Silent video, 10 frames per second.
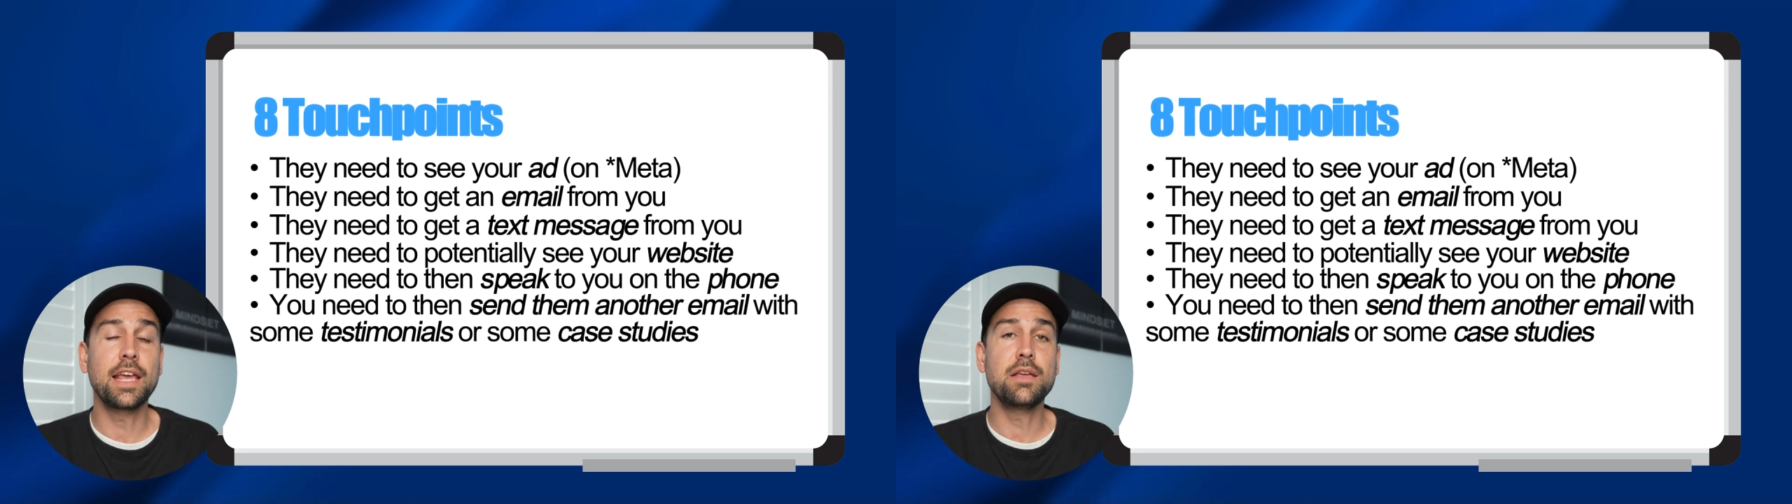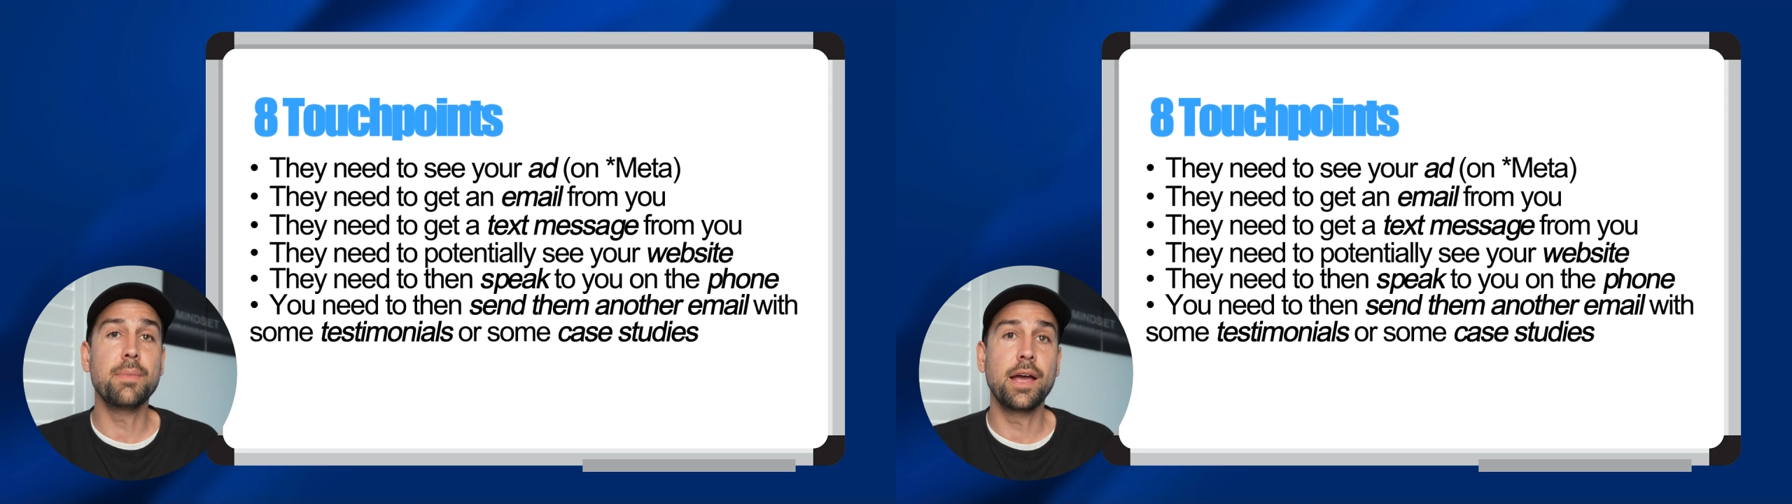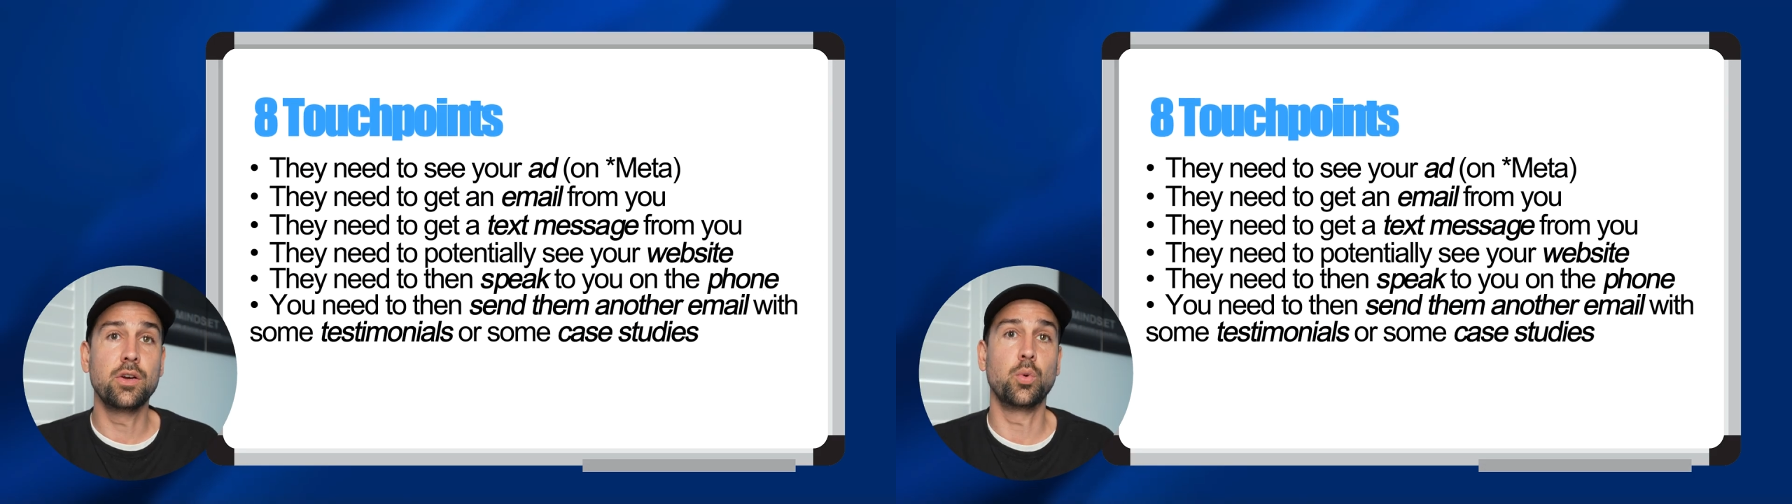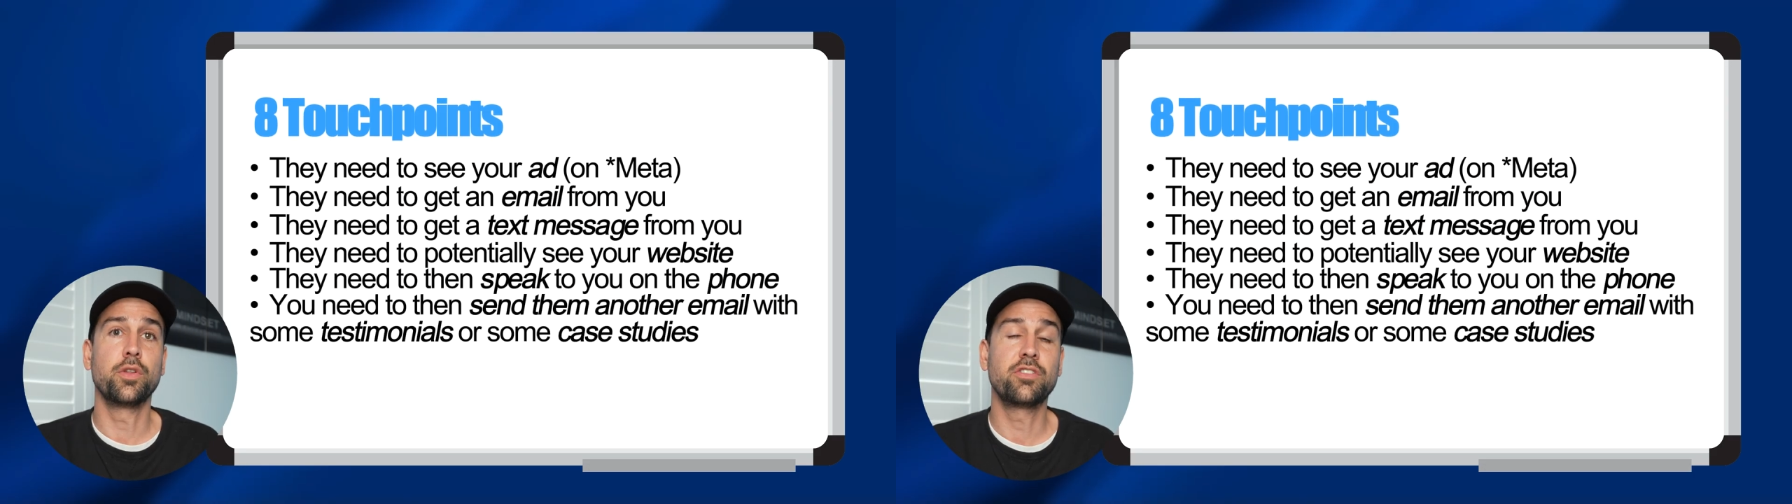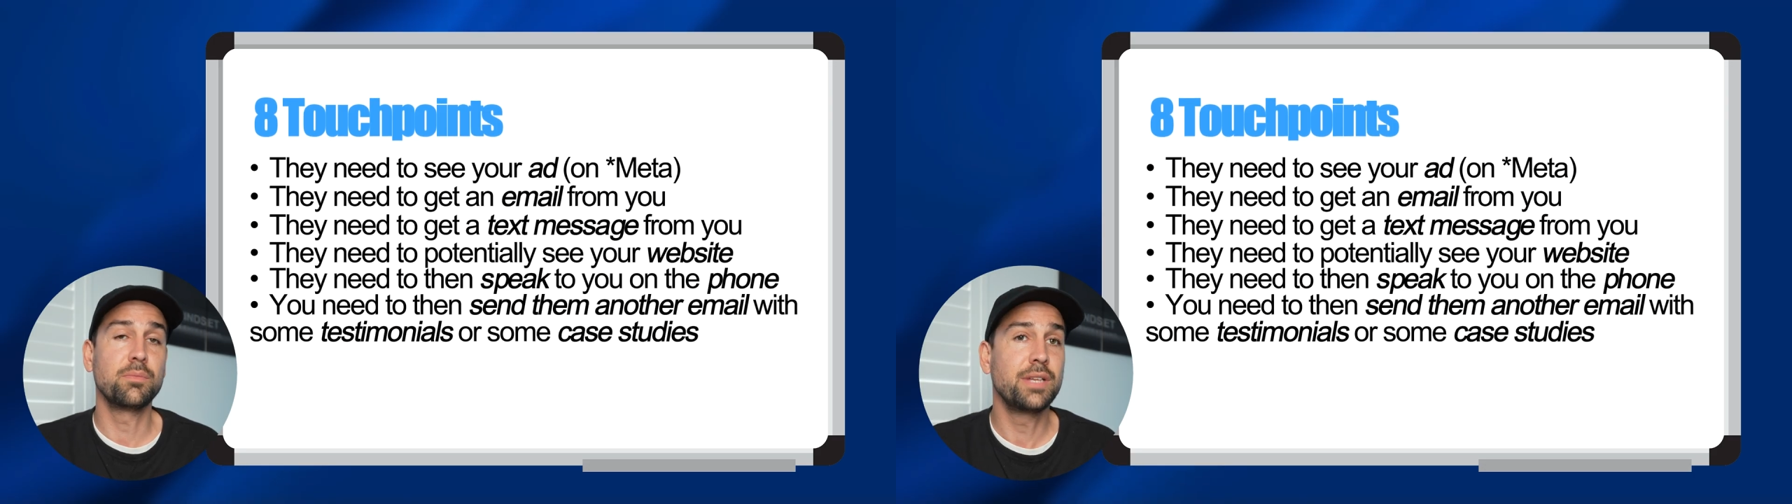email with
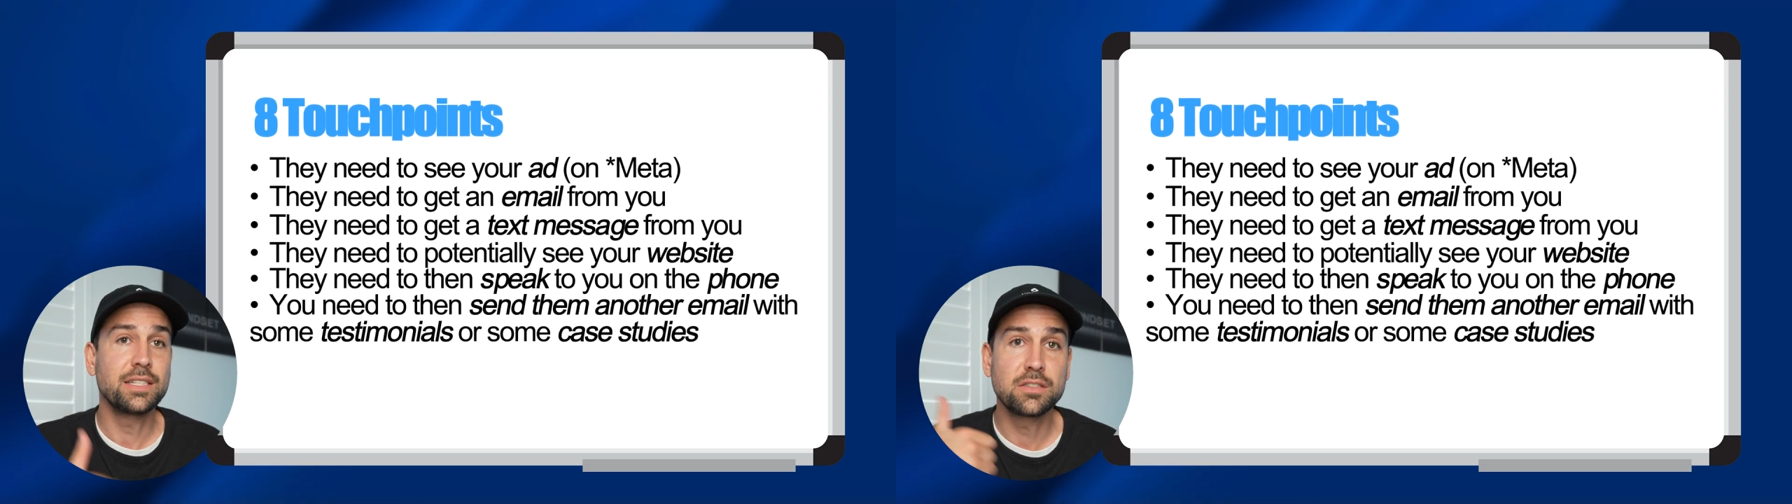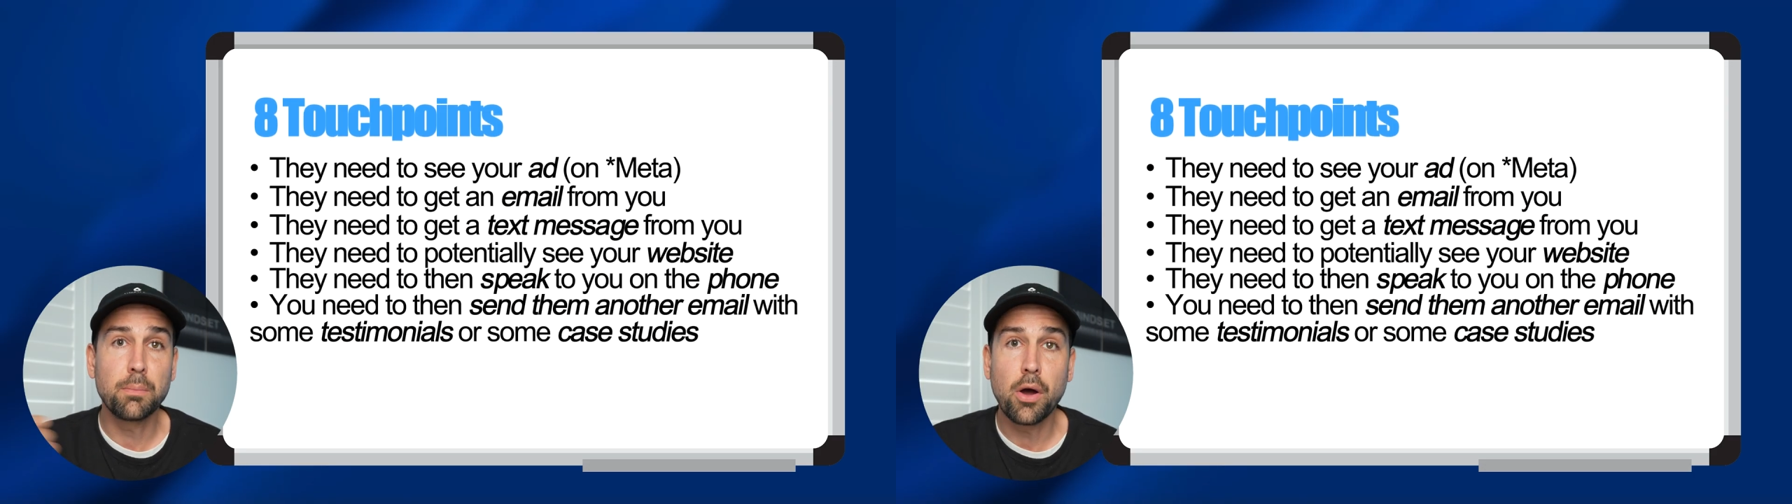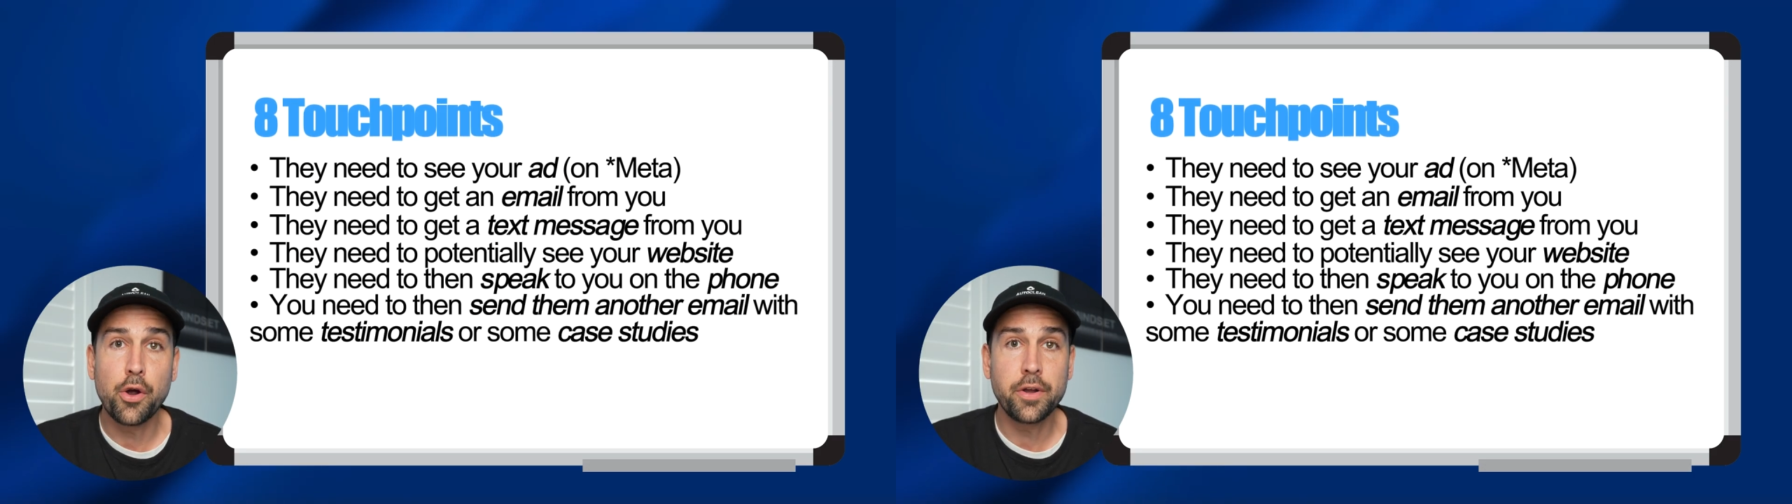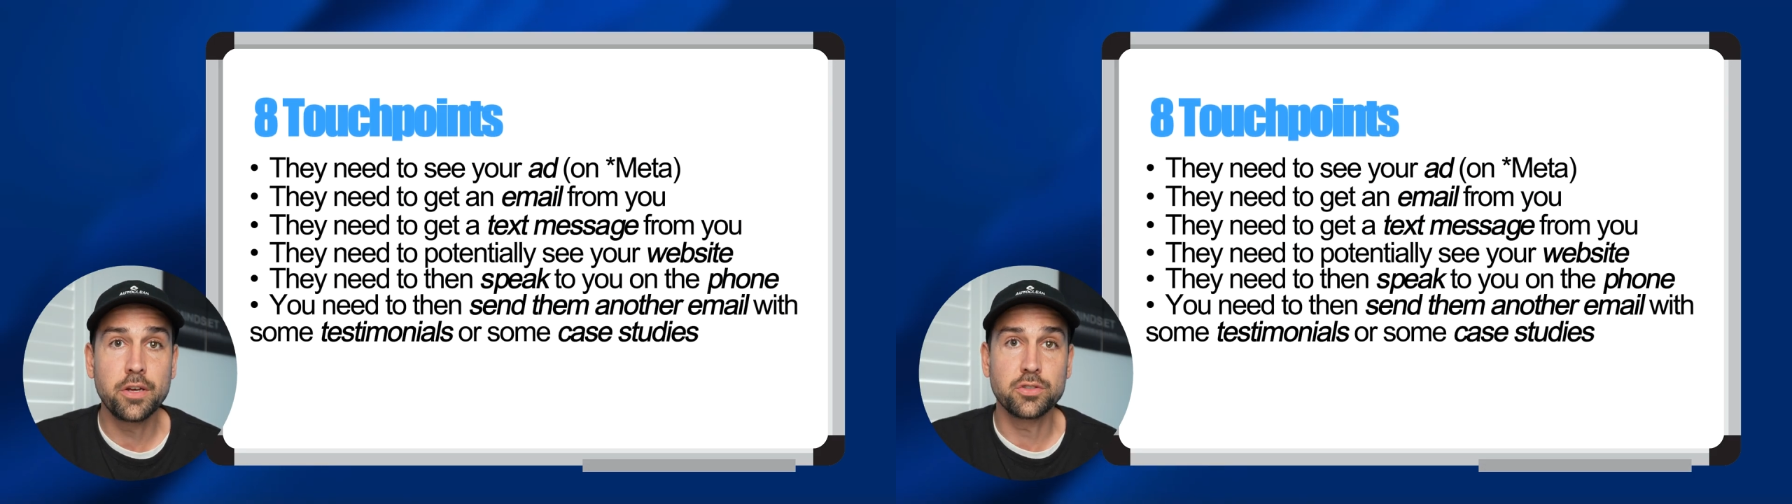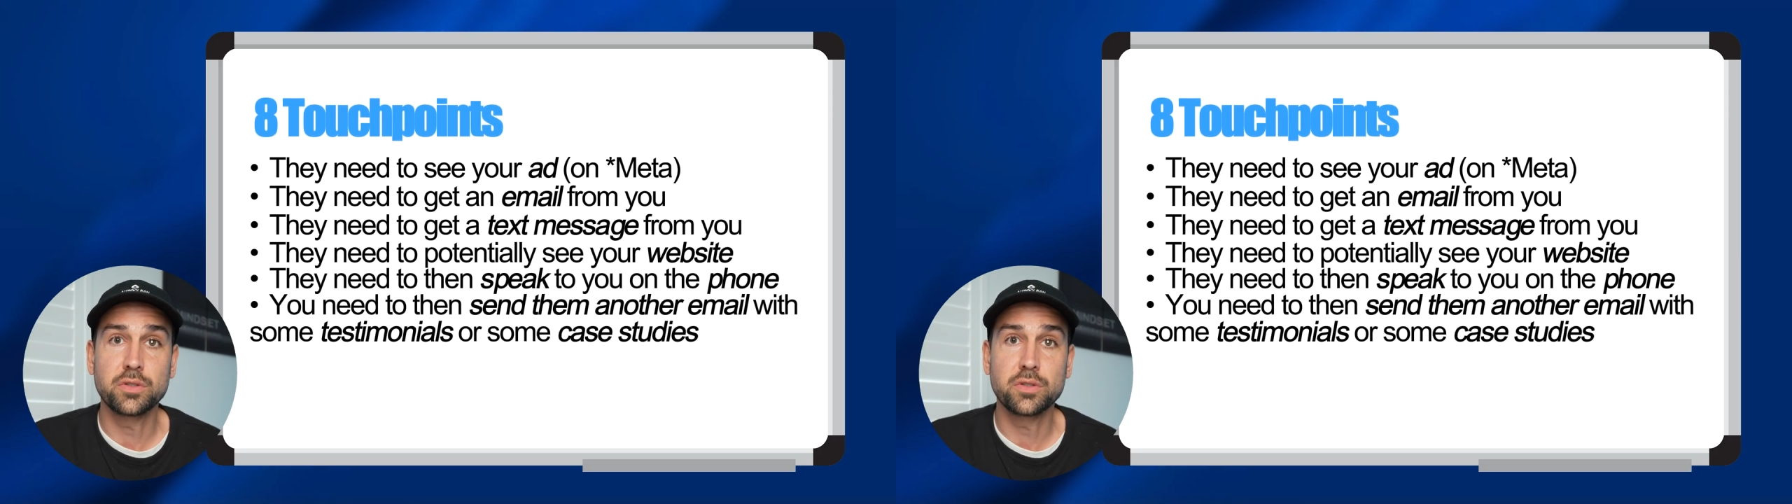some testimonials